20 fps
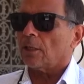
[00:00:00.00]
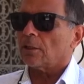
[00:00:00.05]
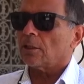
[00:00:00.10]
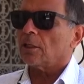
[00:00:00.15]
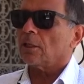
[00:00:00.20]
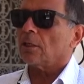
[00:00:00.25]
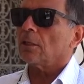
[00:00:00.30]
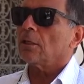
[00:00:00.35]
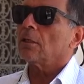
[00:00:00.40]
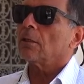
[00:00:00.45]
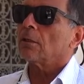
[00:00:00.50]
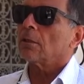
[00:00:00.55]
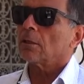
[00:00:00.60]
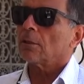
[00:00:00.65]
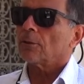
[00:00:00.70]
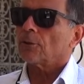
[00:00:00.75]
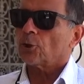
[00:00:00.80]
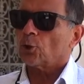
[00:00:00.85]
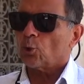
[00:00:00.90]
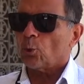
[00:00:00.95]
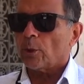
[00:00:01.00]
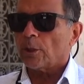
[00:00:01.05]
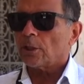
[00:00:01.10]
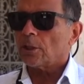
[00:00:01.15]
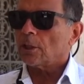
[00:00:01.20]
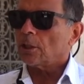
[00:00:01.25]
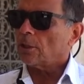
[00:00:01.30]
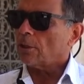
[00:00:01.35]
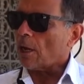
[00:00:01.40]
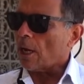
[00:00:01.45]
not the boxer,
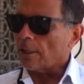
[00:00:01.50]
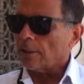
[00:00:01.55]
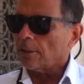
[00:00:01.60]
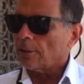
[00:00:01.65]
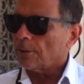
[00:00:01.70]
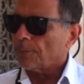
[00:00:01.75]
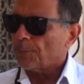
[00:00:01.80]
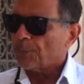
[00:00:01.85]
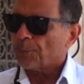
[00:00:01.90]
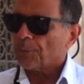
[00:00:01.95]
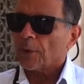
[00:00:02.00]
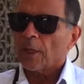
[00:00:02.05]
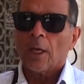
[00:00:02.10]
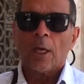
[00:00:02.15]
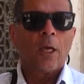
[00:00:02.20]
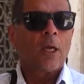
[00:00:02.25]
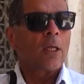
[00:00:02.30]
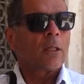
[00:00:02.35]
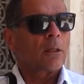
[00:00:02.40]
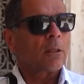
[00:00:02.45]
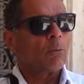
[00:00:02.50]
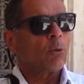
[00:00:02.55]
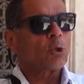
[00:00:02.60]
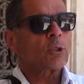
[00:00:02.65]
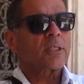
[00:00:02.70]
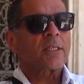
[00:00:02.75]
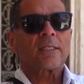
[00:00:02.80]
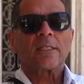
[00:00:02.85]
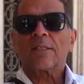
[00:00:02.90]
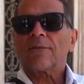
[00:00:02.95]
started building the mosque. The
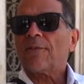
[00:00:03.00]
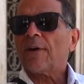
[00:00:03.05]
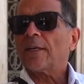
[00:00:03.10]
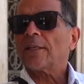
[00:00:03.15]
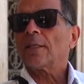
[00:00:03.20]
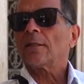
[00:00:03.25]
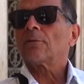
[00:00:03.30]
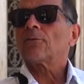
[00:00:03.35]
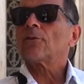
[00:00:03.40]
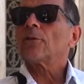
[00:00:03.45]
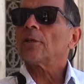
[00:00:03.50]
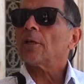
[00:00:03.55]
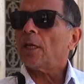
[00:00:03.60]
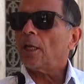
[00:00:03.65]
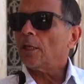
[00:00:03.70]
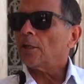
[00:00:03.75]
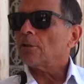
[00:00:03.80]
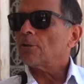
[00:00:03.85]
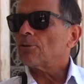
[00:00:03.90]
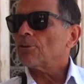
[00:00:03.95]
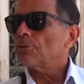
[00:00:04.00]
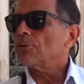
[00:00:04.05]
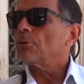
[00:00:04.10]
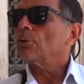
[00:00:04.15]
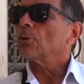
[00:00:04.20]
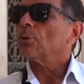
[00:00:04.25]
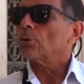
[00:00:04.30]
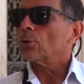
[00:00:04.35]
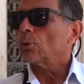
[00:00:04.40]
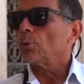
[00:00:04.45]
mosque is divided into
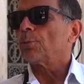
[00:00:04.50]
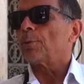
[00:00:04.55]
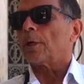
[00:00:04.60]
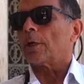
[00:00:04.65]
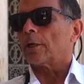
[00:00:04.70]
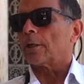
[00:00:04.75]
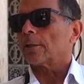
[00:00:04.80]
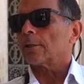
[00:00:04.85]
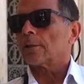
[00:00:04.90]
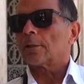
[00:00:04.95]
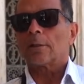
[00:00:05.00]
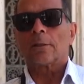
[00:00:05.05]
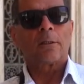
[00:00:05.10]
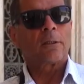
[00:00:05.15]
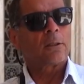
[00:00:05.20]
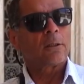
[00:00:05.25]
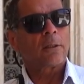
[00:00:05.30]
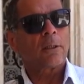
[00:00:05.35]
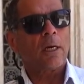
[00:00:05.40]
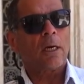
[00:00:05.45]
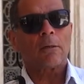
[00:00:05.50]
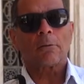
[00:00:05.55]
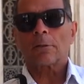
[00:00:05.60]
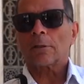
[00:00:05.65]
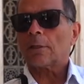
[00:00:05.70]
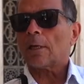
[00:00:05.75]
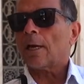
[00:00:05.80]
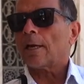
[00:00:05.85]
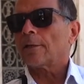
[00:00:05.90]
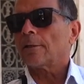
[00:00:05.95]
two parts
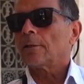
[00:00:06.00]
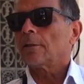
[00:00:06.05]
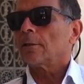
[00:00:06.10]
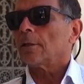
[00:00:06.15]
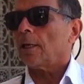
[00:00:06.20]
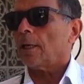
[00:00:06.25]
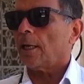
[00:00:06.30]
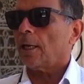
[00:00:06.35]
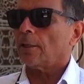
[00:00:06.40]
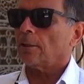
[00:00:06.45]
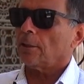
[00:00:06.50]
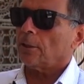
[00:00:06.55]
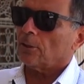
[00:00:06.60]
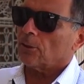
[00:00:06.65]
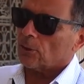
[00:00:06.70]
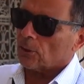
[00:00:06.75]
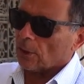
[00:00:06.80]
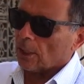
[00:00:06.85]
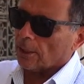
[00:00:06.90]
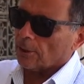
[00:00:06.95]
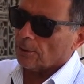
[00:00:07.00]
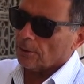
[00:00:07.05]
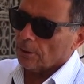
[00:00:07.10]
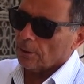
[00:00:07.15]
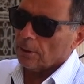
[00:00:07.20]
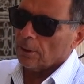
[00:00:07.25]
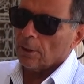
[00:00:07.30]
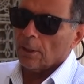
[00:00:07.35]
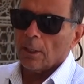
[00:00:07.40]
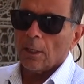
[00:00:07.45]
outside and inside.
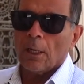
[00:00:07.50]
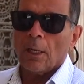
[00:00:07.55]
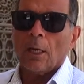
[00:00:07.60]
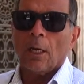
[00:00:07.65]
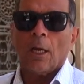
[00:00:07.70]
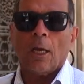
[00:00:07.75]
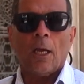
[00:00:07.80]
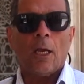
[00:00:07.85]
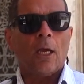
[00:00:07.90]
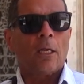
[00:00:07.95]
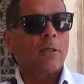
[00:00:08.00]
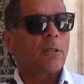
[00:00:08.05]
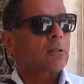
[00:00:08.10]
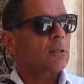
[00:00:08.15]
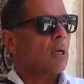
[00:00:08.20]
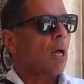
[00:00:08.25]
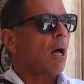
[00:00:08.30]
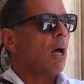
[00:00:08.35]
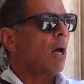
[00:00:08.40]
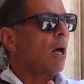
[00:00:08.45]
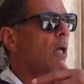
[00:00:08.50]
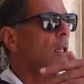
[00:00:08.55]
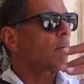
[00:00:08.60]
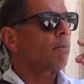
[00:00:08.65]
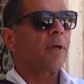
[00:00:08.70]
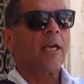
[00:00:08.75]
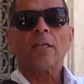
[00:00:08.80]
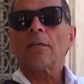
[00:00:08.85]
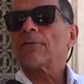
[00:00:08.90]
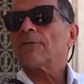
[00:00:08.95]
And it's all
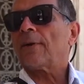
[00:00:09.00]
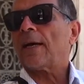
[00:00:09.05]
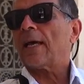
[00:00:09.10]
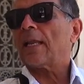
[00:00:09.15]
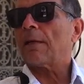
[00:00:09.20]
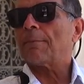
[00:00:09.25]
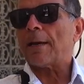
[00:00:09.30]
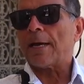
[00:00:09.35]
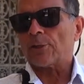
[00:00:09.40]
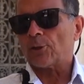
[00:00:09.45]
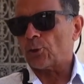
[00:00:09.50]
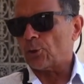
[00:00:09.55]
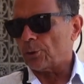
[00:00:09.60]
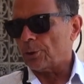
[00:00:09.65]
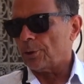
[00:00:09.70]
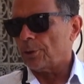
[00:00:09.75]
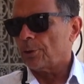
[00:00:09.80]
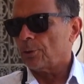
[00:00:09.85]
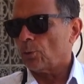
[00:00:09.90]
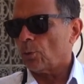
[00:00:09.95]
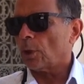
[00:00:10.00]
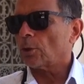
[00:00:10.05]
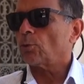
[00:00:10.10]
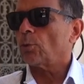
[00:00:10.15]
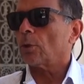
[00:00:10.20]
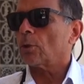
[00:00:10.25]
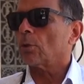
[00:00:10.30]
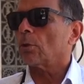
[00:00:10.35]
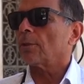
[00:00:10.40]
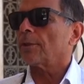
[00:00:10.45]
made of alabaster, what
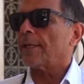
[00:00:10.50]
we call